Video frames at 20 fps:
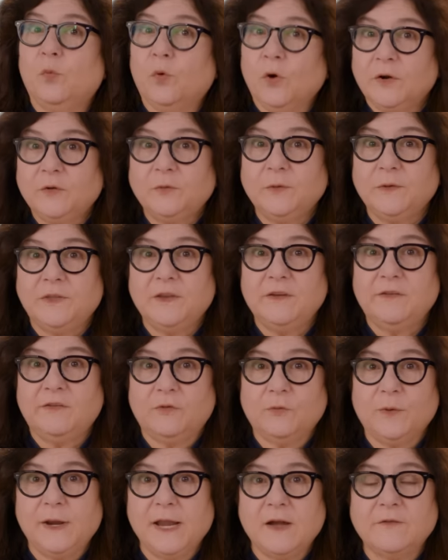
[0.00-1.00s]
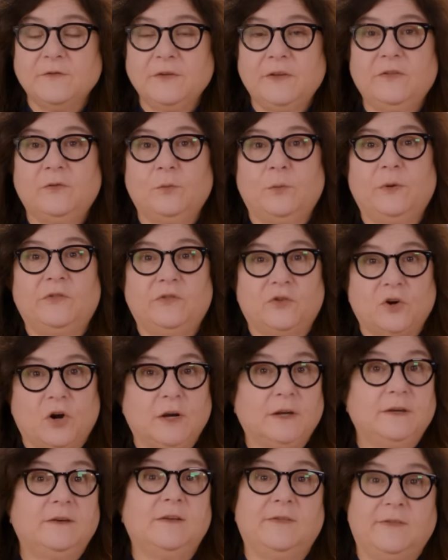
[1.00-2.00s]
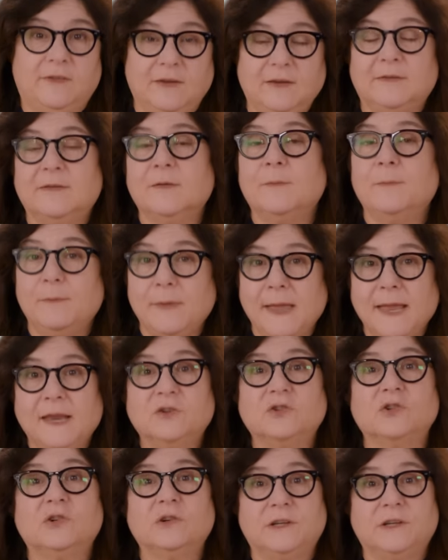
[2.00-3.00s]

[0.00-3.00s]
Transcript: worked with these three ovens, we started to see some major